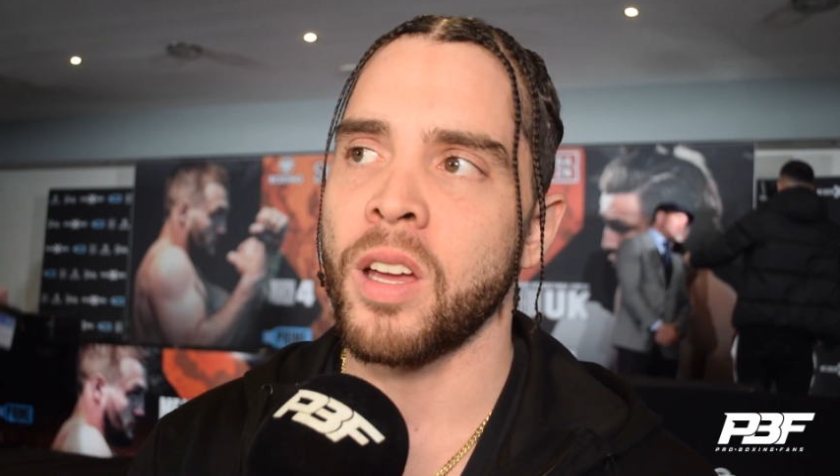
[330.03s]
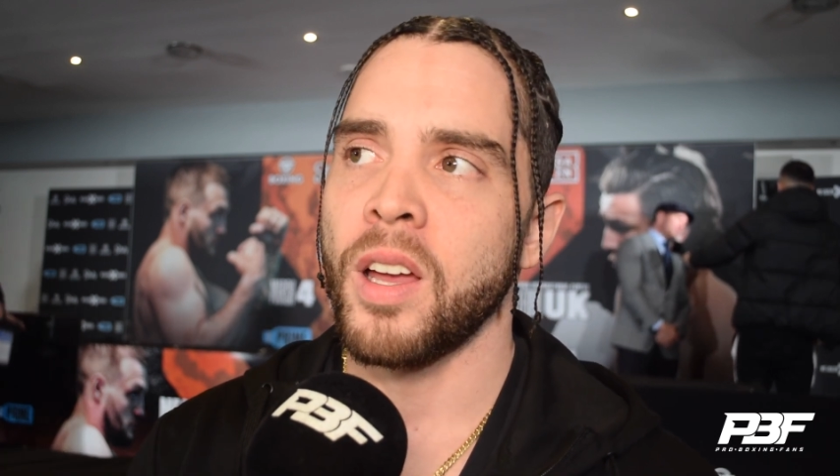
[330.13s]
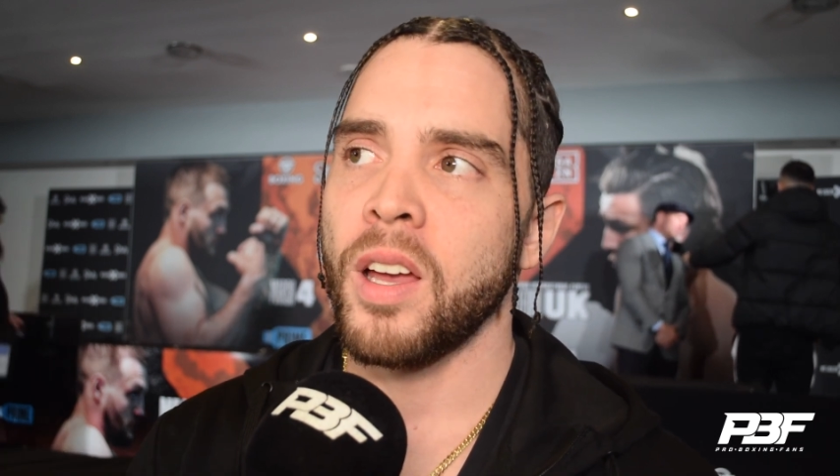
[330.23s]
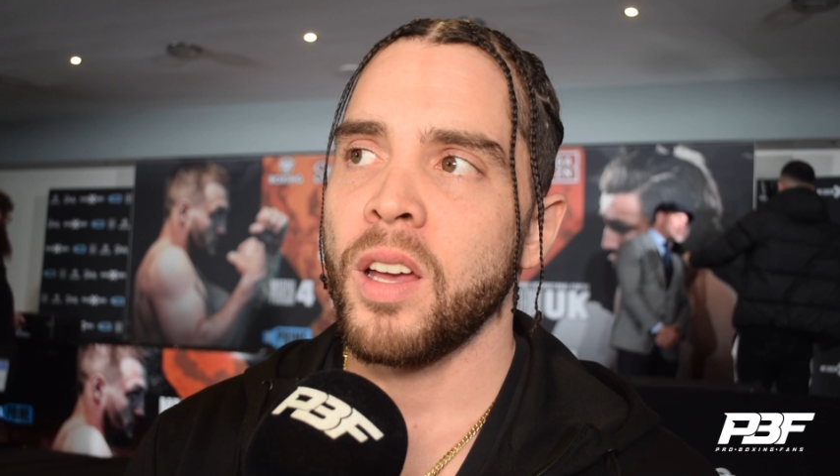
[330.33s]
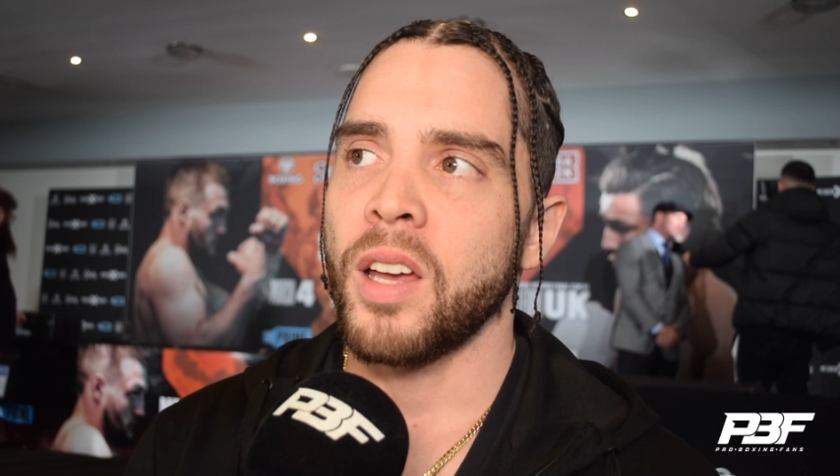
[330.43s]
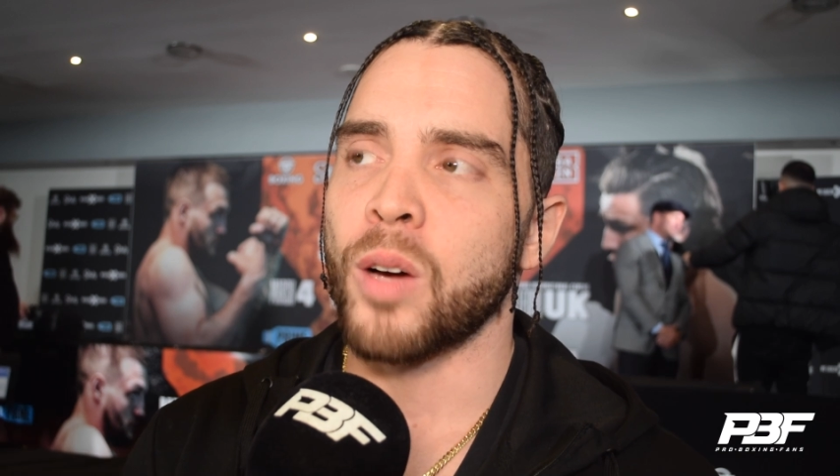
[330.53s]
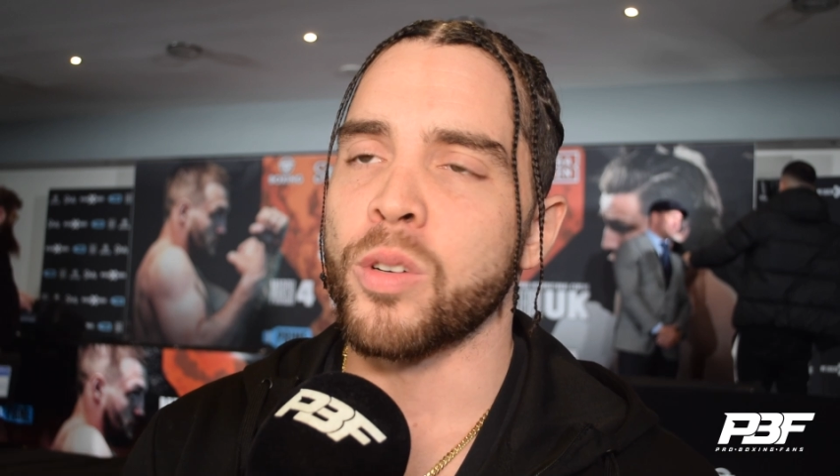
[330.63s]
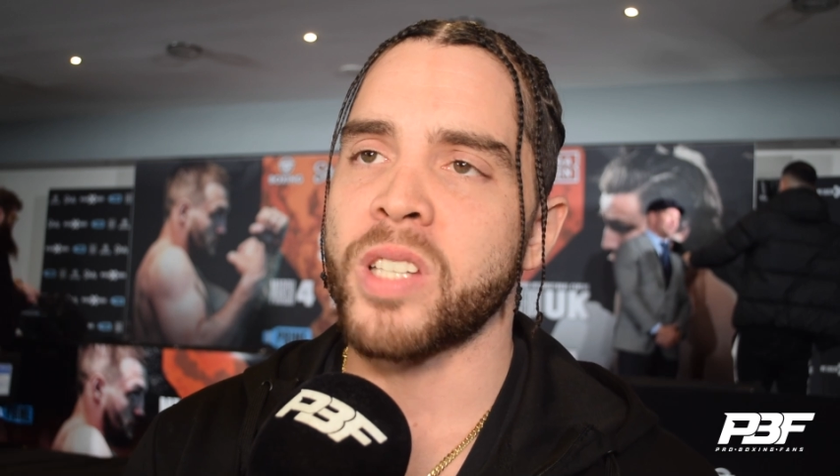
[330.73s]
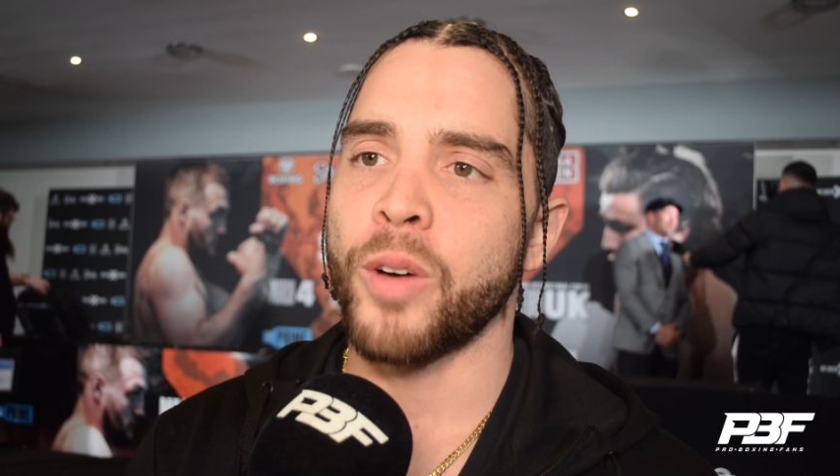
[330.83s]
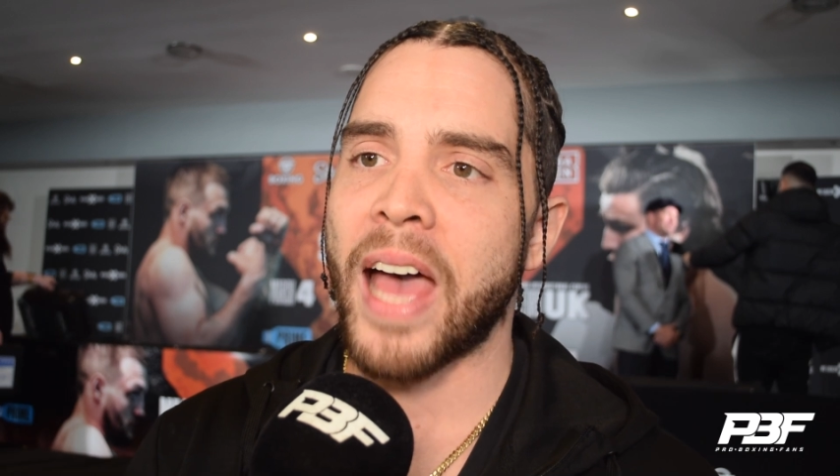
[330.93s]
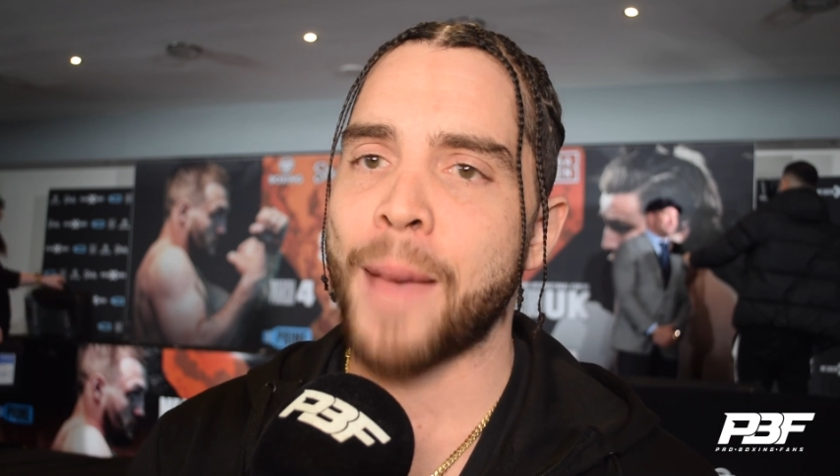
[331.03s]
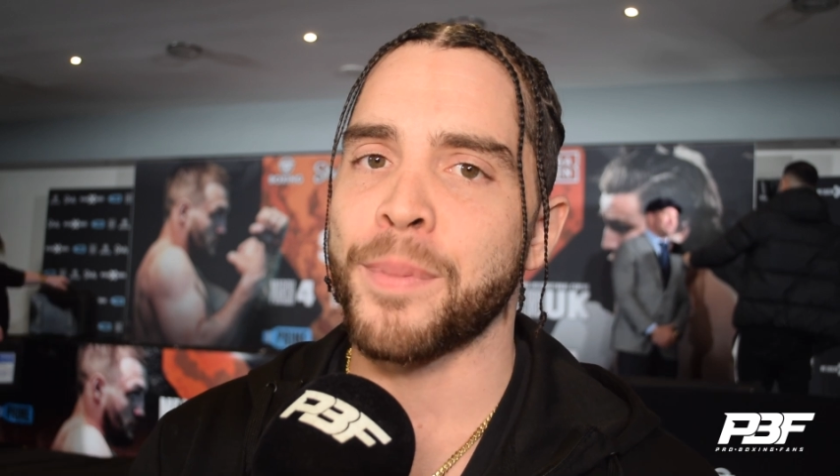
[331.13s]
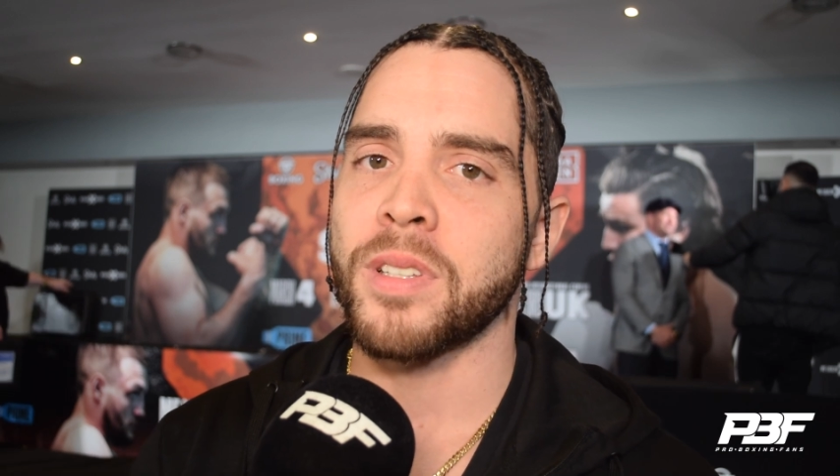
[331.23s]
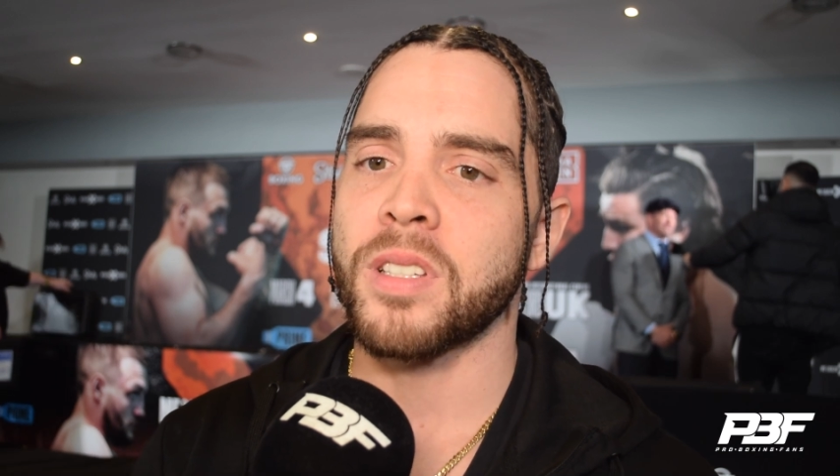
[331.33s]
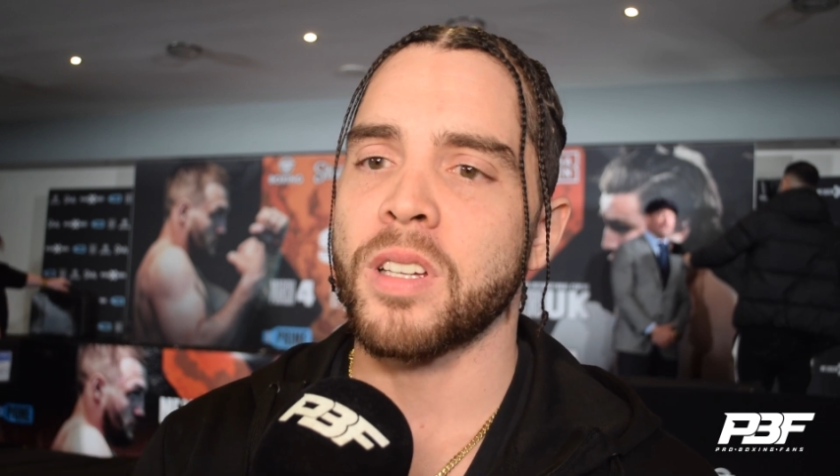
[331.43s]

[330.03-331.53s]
and we'll see what happens.